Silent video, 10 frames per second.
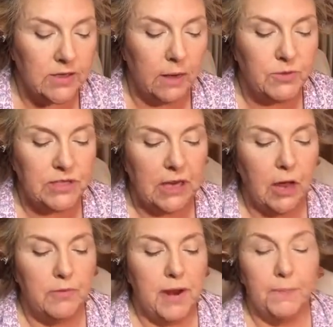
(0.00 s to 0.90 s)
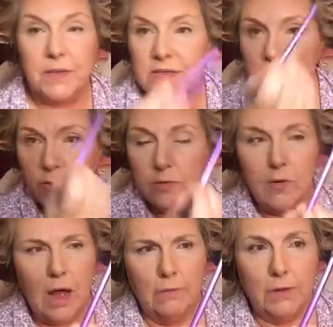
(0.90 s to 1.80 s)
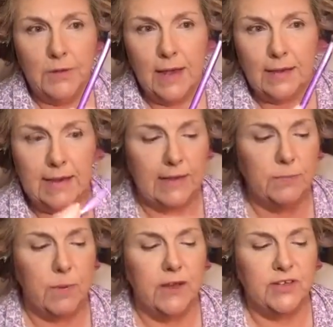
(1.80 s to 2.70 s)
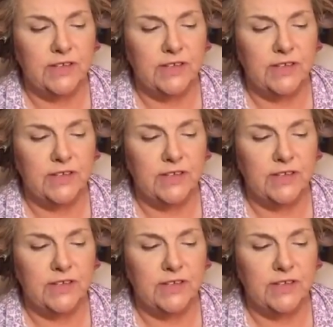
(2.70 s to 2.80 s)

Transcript: So I'm just loading up this little Real Techniques brush